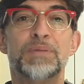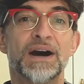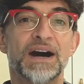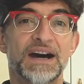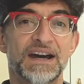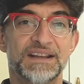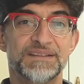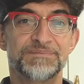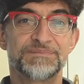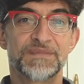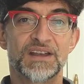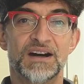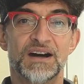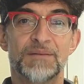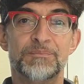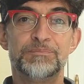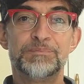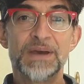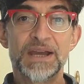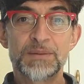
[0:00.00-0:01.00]
But
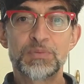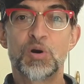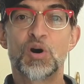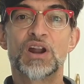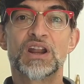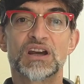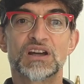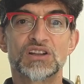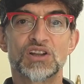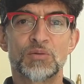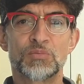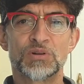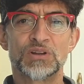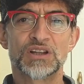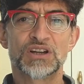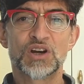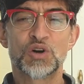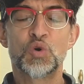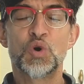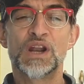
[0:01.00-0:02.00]
a big part of global
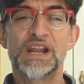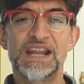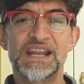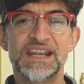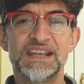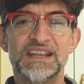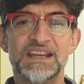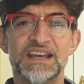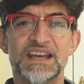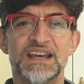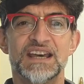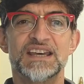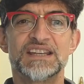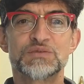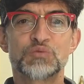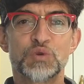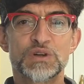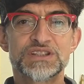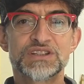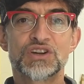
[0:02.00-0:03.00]
liquidity
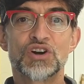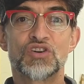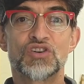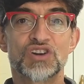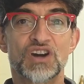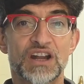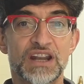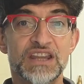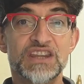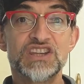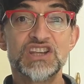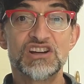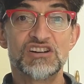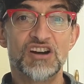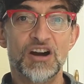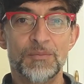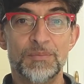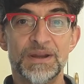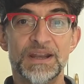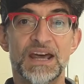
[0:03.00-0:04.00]
is what's going on in
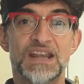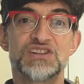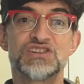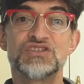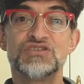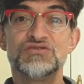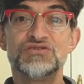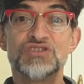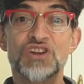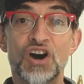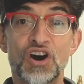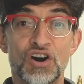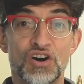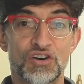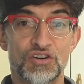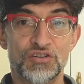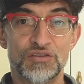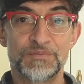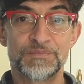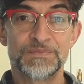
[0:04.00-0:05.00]
Europe. And as you
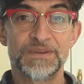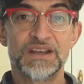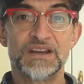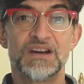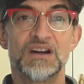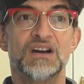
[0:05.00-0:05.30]
know,